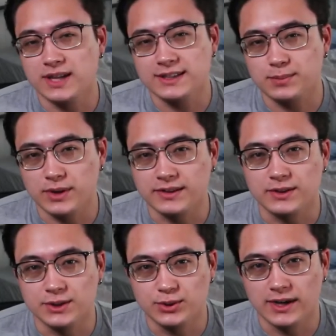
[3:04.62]
not to print
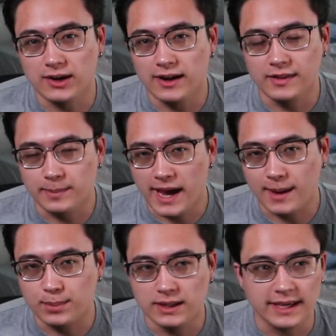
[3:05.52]
the trigger and the
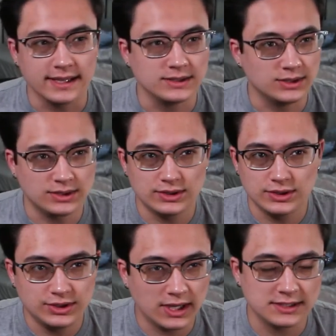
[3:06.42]
back plate
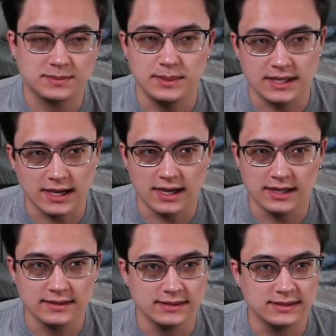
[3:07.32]
just
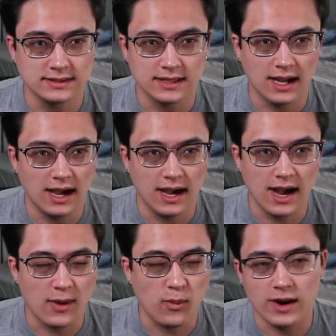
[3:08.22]
because
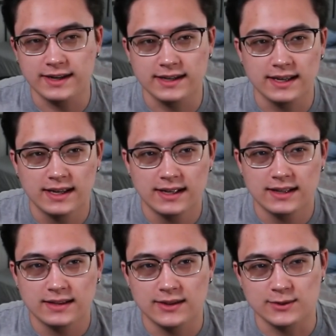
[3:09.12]
I wanted
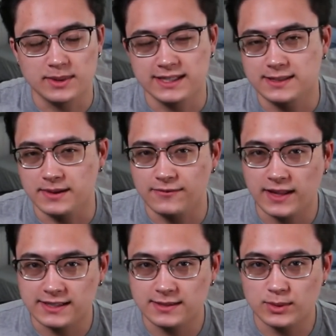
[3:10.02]
those plates to be
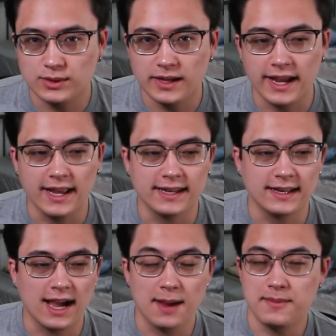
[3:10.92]
flexible and
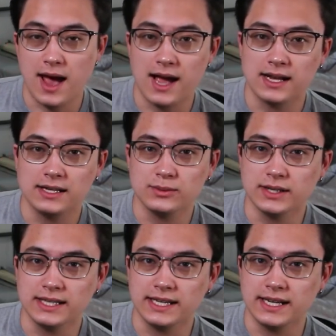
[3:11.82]
I'm not
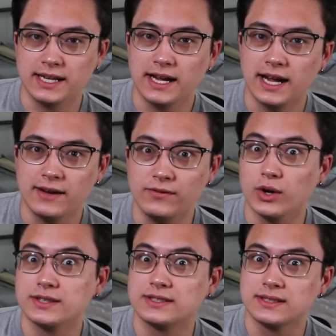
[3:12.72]
really
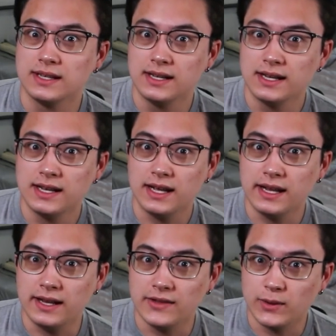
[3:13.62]
adverse
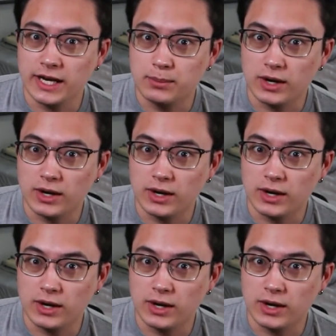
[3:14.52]
in 3D